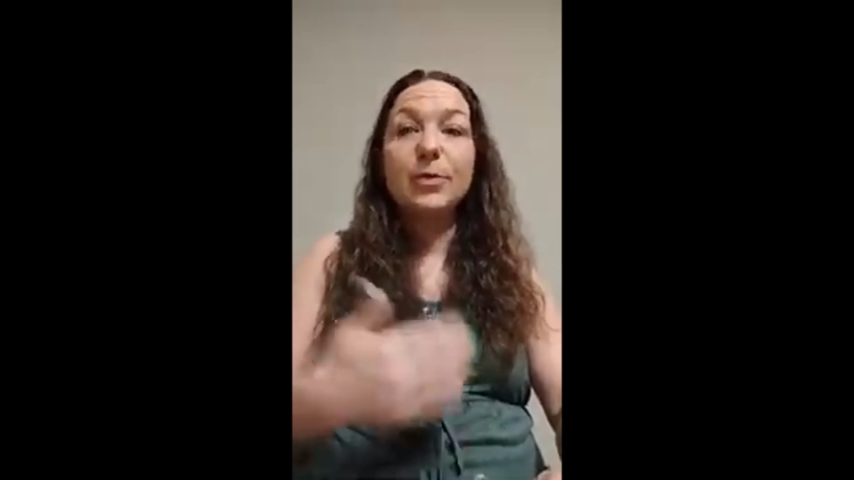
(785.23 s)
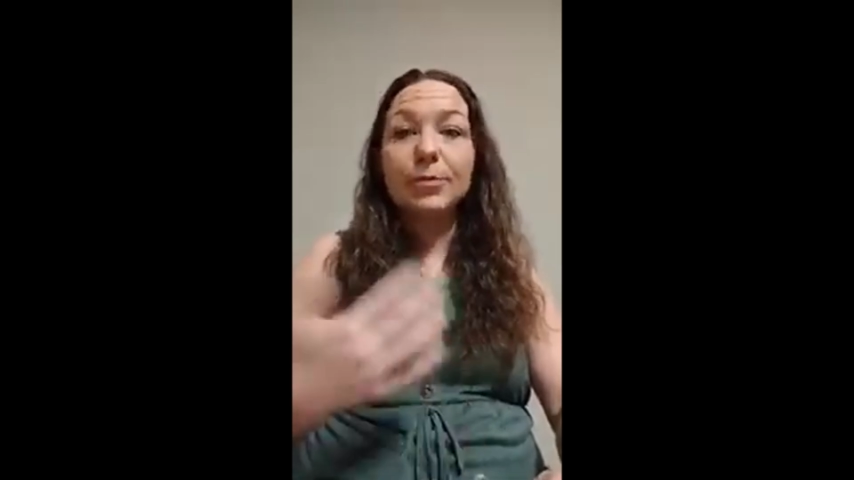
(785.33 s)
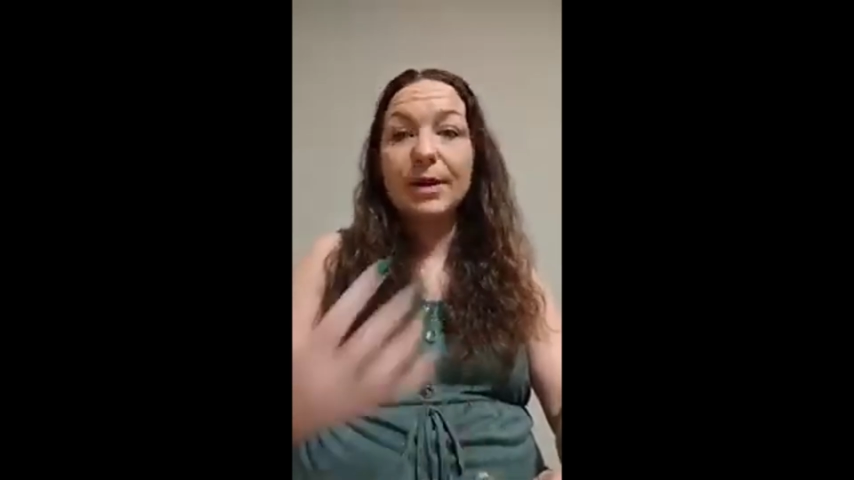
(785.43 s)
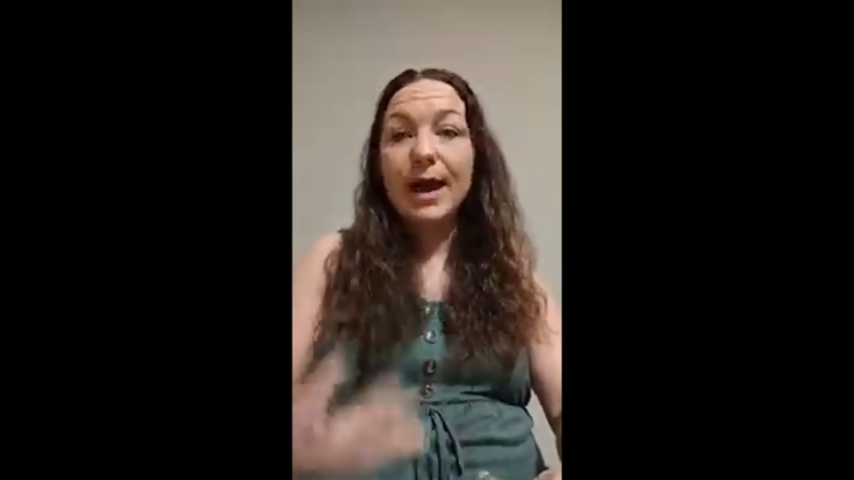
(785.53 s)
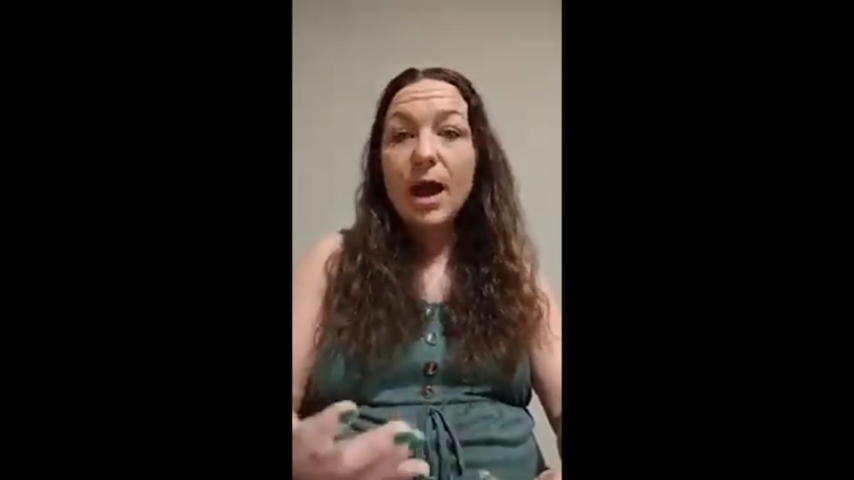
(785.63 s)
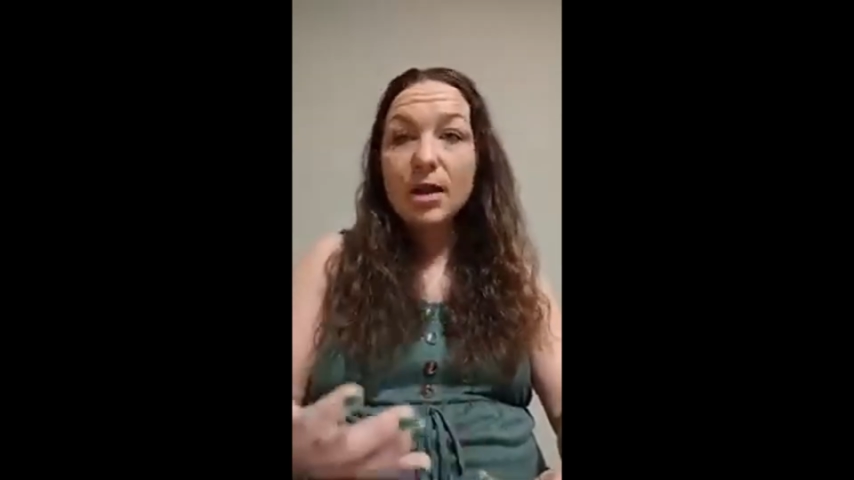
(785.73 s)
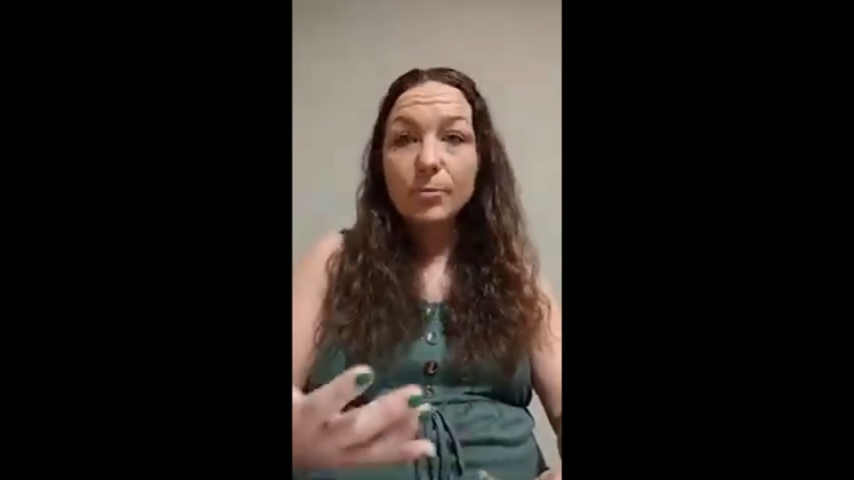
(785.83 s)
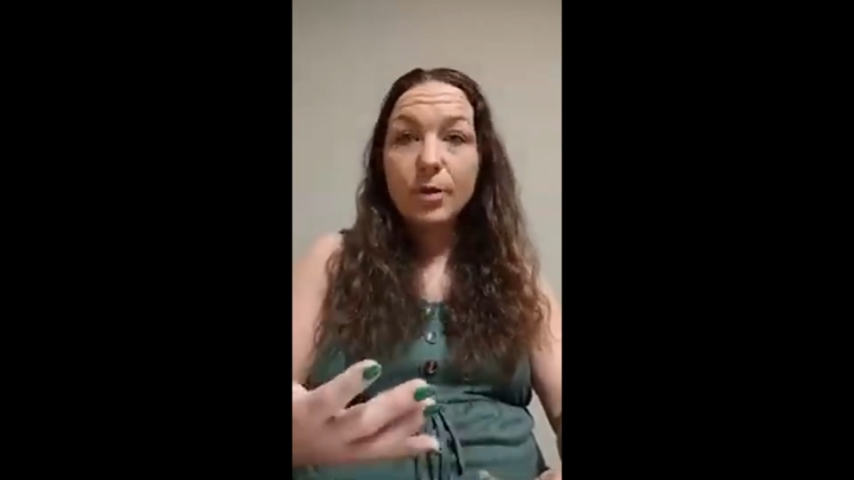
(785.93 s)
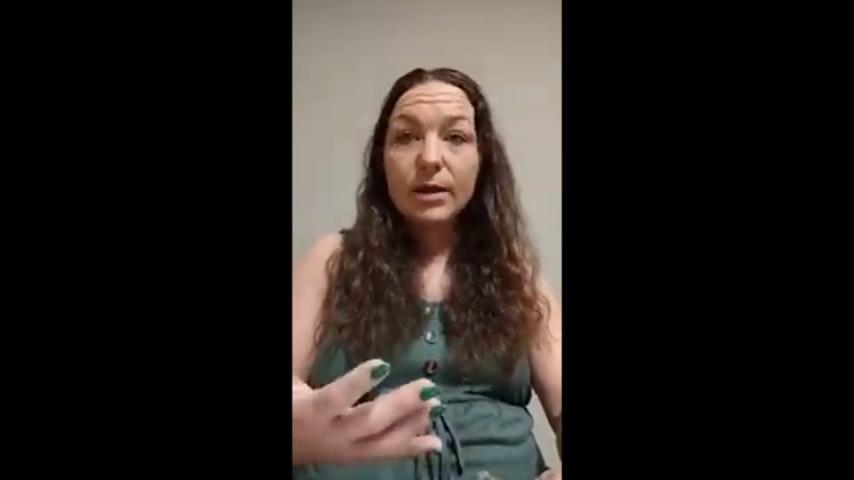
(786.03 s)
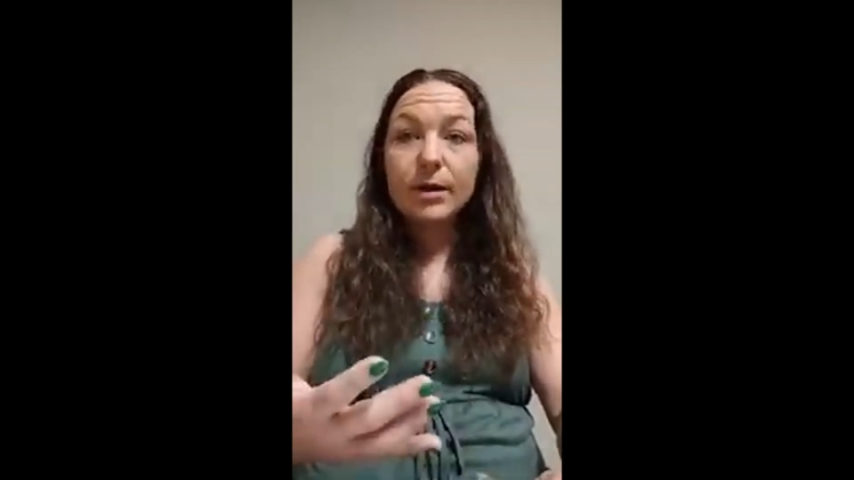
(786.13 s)
be
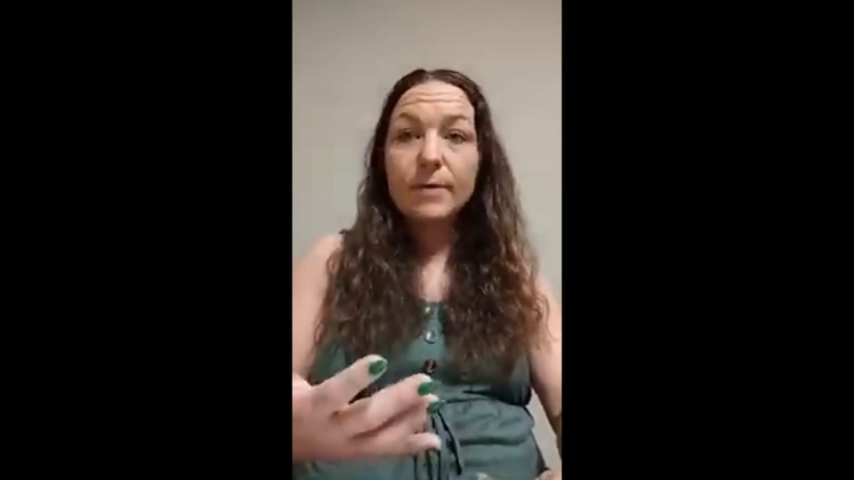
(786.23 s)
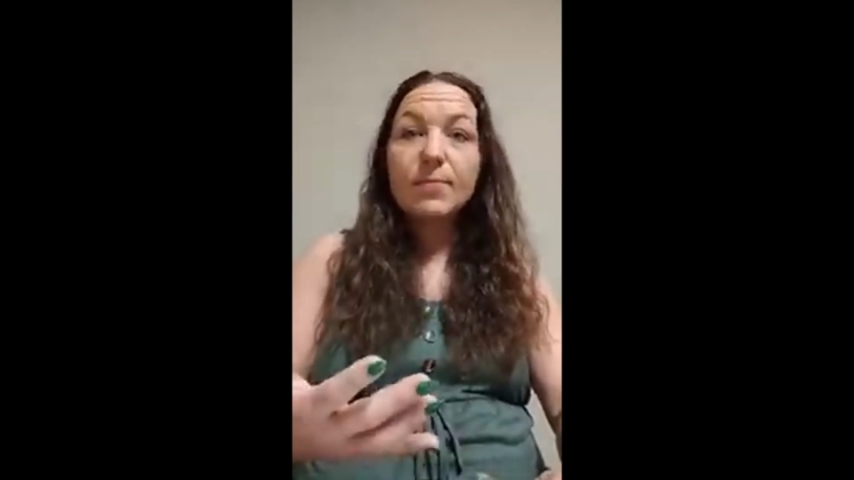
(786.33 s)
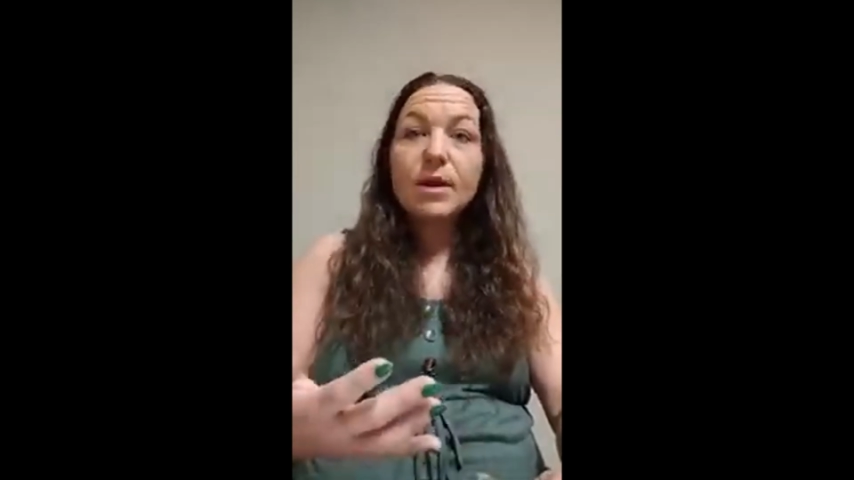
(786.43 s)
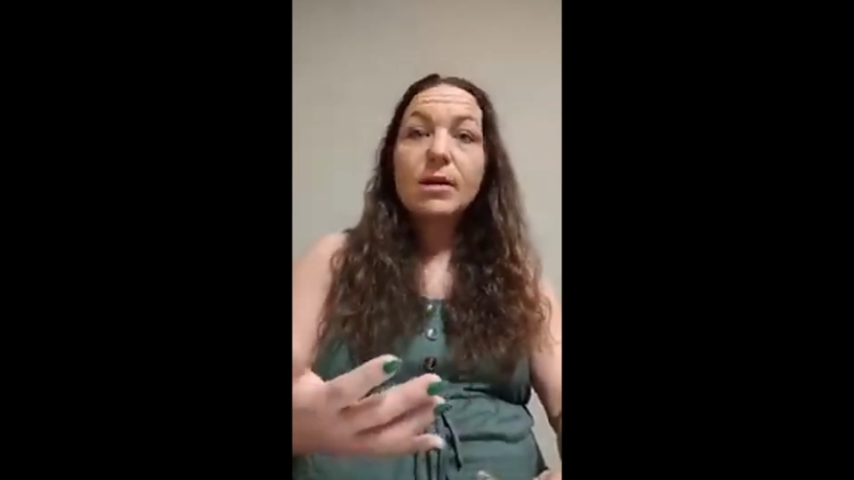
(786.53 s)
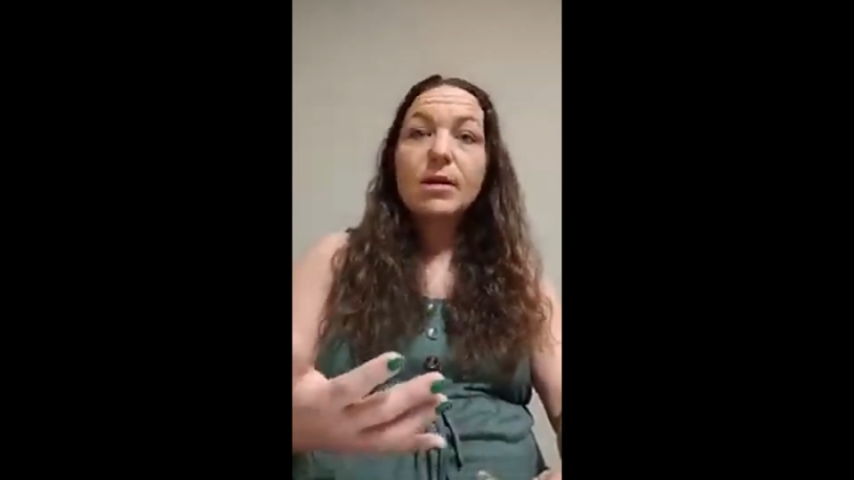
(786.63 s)
recalibrated.